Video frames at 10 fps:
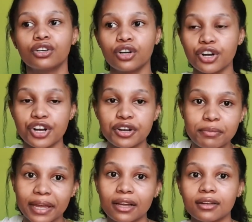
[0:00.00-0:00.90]

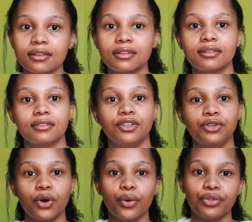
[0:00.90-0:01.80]
curbing, you
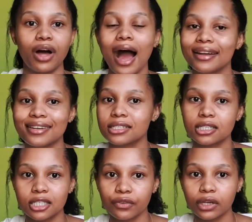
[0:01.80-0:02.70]
know, the
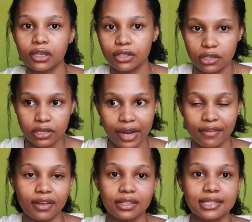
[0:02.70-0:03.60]
unnecessary
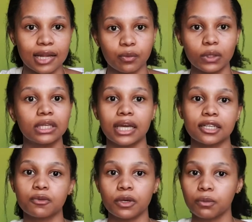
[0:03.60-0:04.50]
cravings that we
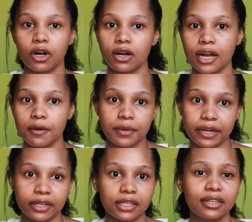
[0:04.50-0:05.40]
get when we're on our
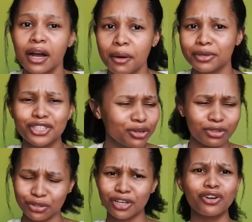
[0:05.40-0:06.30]
period. But you know
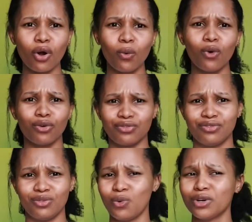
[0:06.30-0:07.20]
what? You can go off.
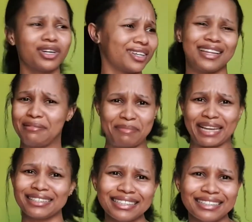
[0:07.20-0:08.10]
Order that
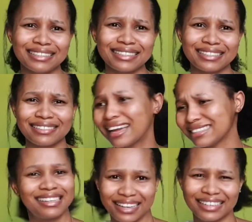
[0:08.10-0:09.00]
McD's, that
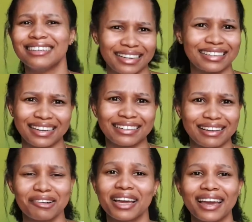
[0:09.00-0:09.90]
chicken licking,
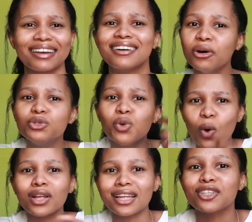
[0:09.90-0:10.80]
okay? Go to
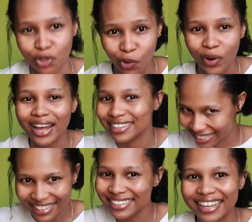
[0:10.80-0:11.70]
Kota Joe and
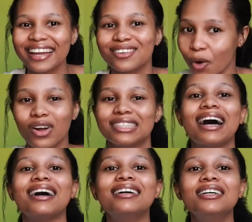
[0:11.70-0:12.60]
get that
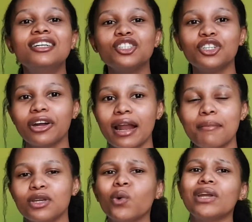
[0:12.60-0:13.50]
Kota, you know what I
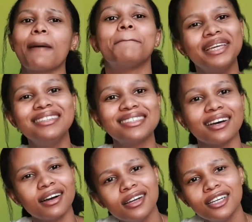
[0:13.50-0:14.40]
mean? Or that
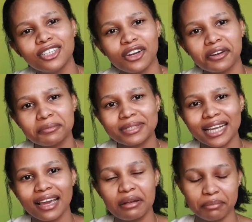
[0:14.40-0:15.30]
pizza, you know what I'm
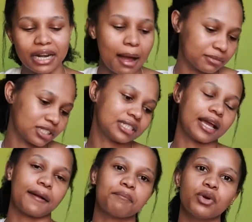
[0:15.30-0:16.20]
saying? But I'm just
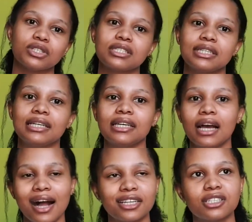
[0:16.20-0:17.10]
saying,
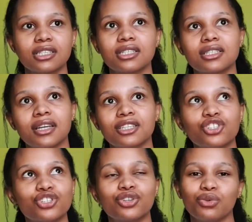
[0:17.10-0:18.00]
personally, it's
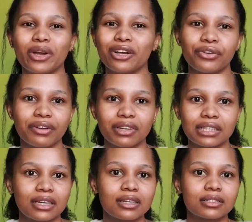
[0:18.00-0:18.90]
just annoying
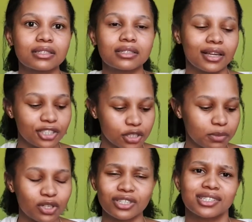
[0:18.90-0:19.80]
craving things just
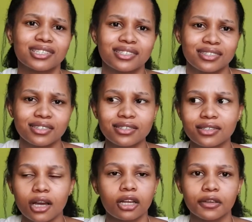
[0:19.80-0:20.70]
because
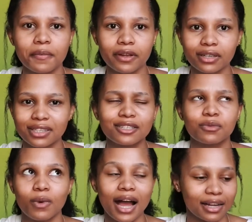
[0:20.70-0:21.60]
you're on your period. That's
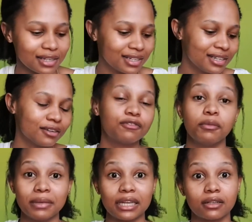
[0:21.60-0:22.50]
whack, for
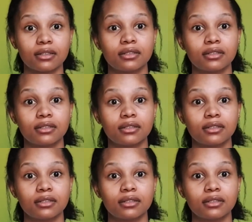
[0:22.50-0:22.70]
me.